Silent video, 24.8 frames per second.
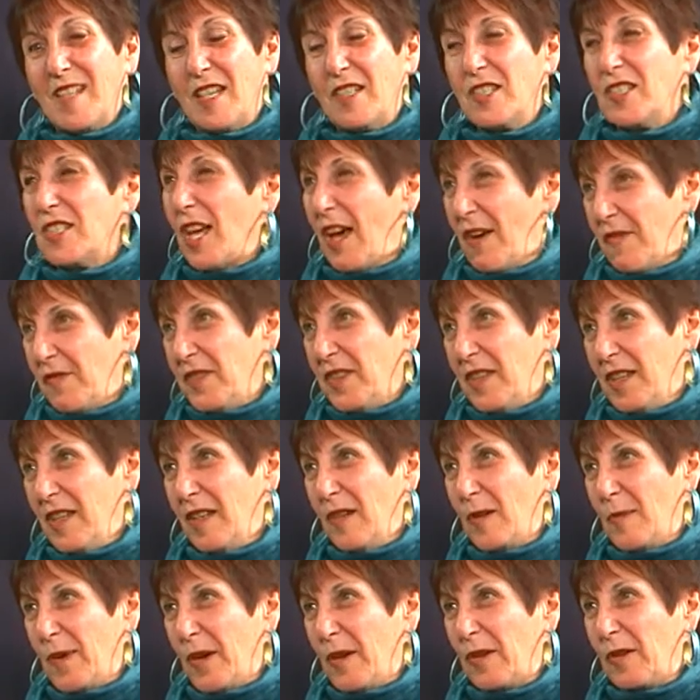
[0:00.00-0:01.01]
tough
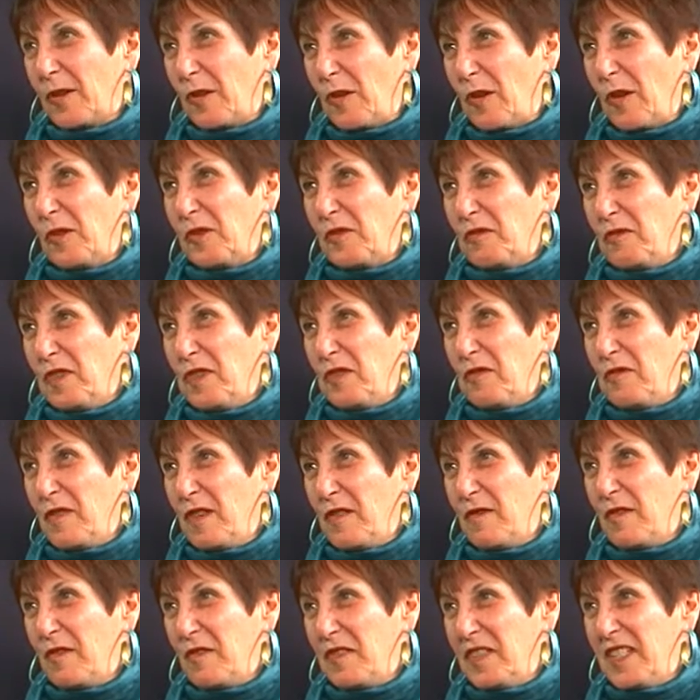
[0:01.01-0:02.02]
thing about a golden
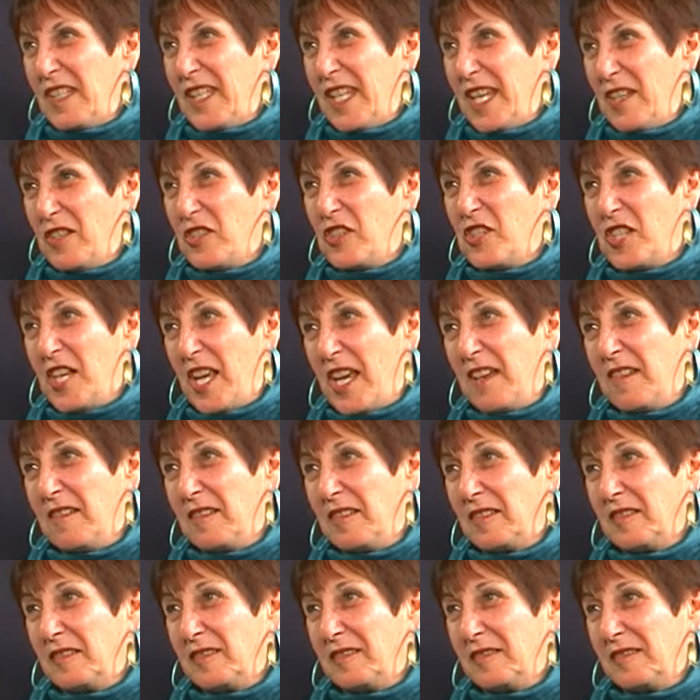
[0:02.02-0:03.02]
retriever is they shed.
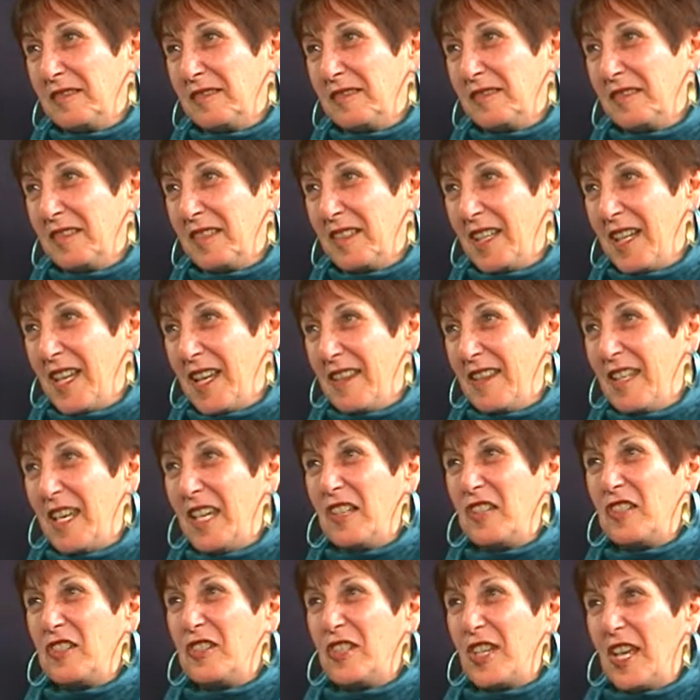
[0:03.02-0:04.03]
And
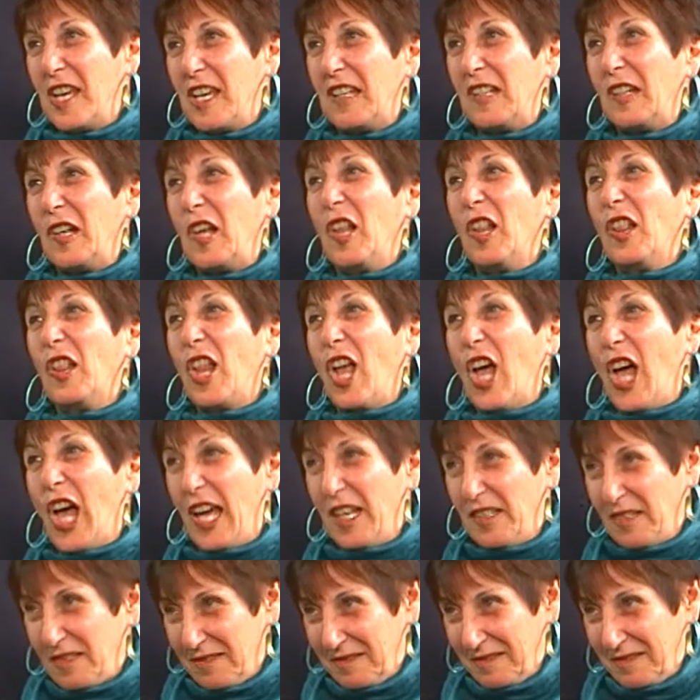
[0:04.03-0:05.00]
they shed a lot.